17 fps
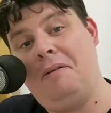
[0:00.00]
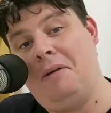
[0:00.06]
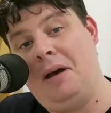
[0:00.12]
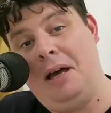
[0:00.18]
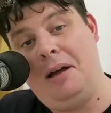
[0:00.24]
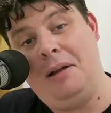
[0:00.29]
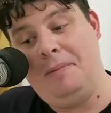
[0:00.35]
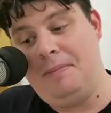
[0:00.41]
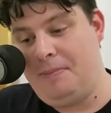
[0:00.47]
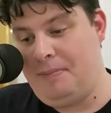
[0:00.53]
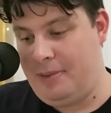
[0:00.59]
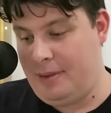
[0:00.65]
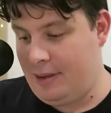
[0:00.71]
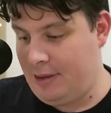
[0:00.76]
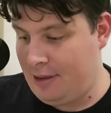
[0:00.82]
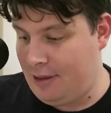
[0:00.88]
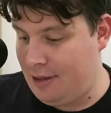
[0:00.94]
Well,
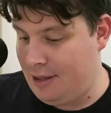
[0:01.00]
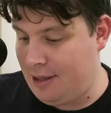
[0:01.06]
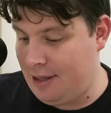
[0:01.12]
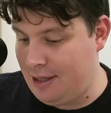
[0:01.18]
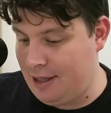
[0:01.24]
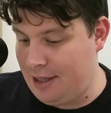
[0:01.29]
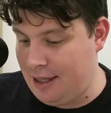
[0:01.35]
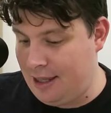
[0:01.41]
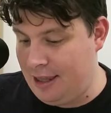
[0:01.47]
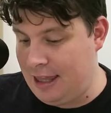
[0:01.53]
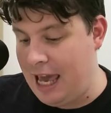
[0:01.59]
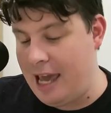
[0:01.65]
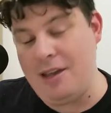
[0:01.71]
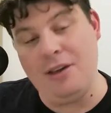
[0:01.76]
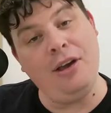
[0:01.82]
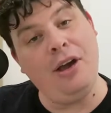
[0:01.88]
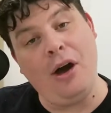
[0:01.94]

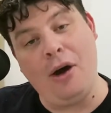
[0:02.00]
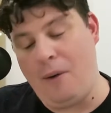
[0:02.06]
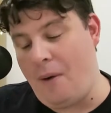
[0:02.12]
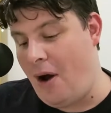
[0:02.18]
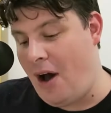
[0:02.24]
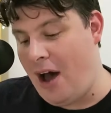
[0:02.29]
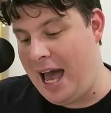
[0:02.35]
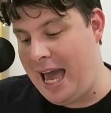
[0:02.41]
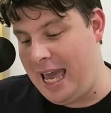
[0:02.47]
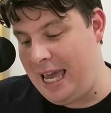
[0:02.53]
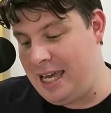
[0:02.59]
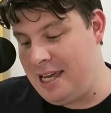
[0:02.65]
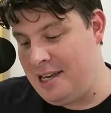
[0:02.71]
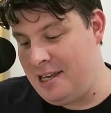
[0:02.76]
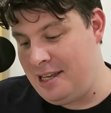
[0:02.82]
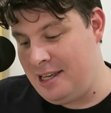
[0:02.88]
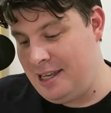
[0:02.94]
there you go.
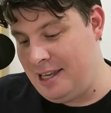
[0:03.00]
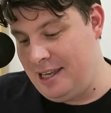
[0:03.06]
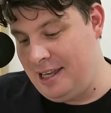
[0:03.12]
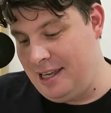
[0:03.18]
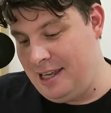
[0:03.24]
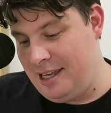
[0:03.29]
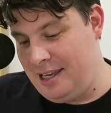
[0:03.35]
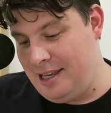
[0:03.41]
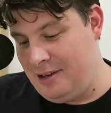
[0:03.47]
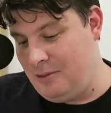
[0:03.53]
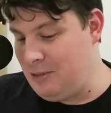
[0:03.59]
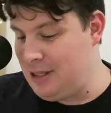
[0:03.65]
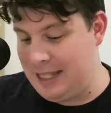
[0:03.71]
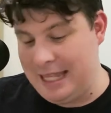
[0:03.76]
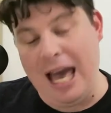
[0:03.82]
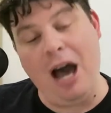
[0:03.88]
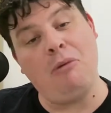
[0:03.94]
I
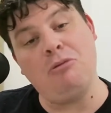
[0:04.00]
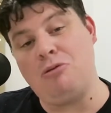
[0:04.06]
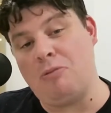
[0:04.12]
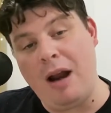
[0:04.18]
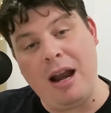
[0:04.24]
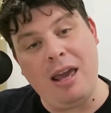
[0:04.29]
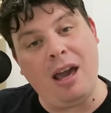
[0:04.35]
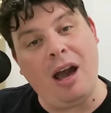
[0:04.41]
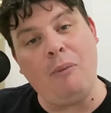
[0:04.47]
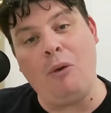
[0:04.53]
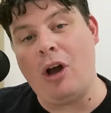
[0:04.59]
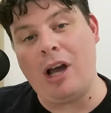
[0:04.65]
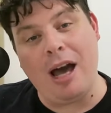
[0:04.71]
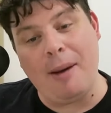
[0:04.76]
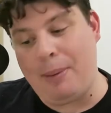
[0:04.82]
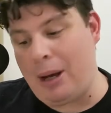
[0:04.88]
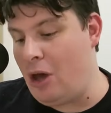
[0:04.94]
was ready. I
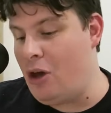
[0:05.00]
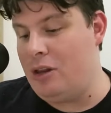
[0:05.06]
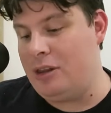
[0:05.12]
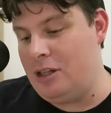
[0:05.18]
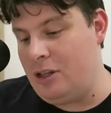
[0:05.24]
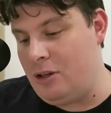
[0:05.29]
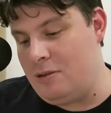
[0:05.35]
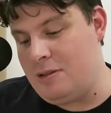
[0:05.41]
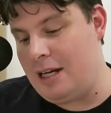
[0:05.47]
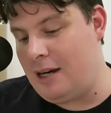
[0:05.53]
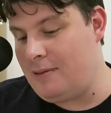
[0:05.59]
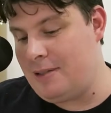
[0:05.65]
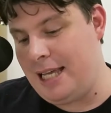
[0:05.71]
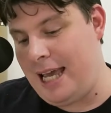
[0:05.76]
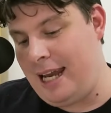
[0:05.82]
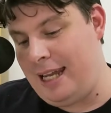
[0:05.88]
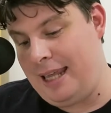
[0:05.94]
woke up. I heard the news and I
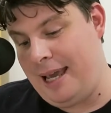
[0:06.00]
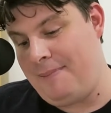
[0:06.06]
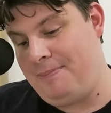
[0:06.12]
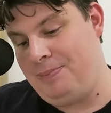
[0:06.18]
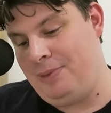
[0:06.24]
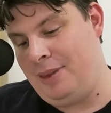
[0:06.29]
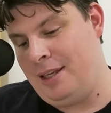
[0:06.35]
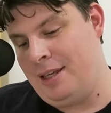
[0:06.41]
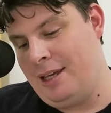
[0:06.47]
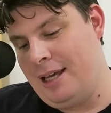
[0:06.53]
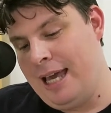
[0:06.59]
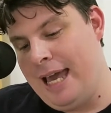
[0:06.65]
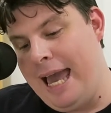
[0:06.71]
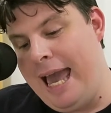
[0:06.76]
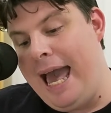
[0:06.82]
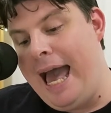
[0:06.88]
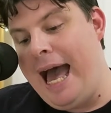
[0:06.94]
was out of there.
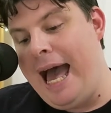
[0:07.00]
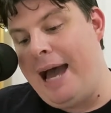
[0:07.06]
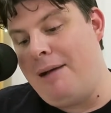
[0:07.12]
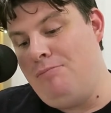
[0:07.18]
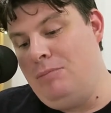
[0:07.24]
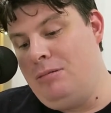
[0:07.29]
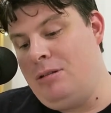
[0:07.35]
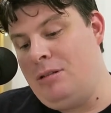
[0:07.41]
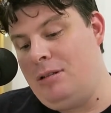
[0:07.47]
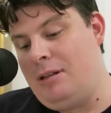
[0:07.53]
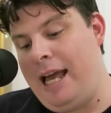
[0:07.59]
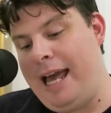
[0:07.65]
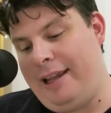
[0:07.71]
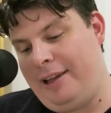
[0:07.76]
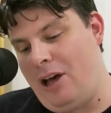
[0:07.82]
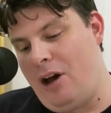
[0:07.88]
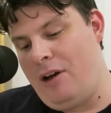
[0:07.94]
Brr,
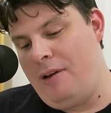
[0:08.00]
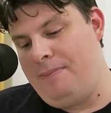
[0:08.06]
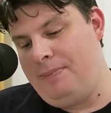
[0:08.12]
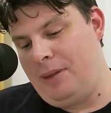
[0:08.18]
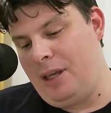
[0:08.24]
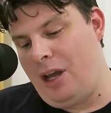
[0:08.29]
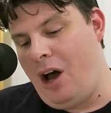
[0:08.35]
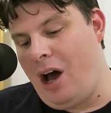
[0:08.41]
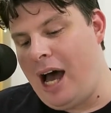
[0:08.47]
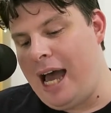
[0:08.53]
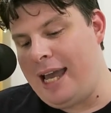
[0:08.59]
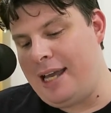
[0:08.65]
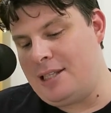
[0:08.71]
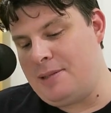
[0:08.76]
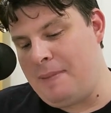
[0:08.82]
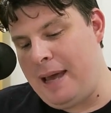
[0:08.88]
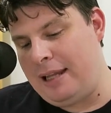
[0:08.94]
hello. Hi,
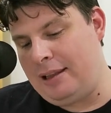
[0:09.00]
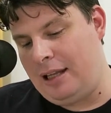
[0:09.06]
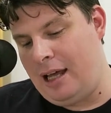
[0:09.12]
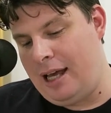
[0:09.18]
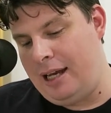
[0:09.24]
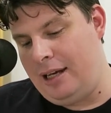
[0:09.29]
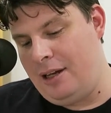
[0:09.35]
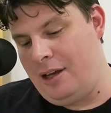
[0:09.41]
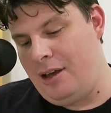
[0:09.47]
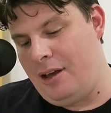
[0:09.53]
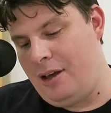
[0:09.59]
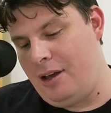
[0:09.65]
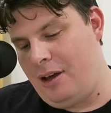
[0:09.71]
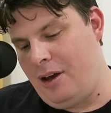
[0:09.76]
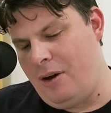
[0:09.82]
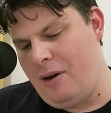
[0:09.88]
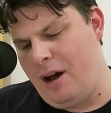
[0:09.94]
it's Madeline.
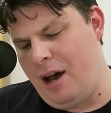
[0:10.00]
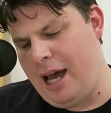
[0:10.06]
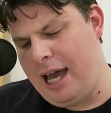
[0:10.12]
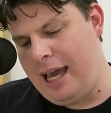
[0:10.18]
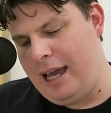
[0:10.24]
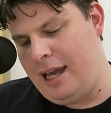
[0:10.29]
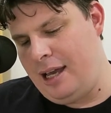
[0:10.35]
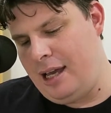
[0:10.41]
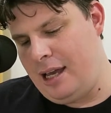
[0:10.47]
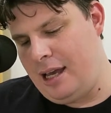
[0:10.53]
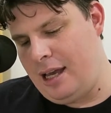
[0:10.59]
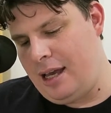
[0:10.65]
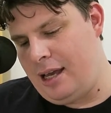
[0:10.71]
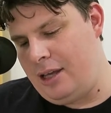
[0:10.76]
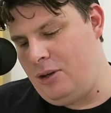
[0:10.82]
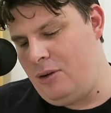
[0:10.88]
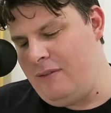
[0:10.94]
Oh, hi.
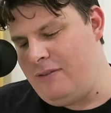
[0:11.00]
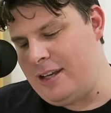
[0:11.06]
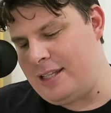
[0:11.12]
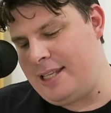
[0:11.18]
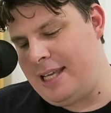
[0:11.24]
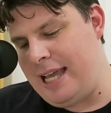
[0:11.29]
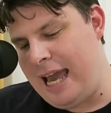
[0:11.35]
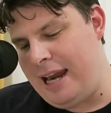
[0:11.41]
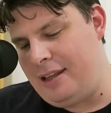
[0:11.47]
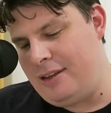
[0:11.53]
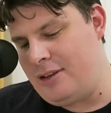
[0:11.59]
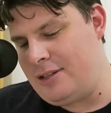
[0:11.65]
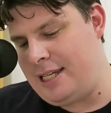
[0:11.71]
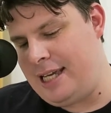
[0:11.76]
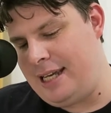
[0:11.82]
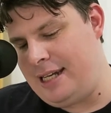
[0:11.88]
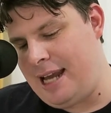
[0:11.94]
Are you investigating
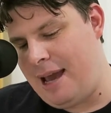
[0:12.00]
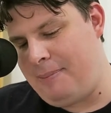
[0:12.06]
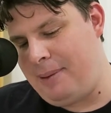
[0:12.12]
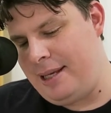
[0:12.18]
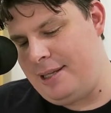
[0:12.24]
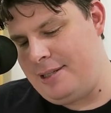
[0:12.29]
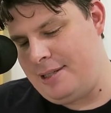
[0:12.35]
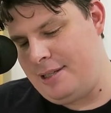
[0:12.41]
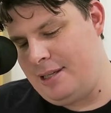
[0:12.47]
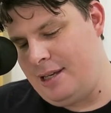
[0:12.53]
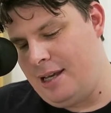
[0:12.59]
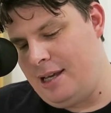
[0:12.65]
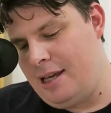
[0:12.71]
those kidnappings?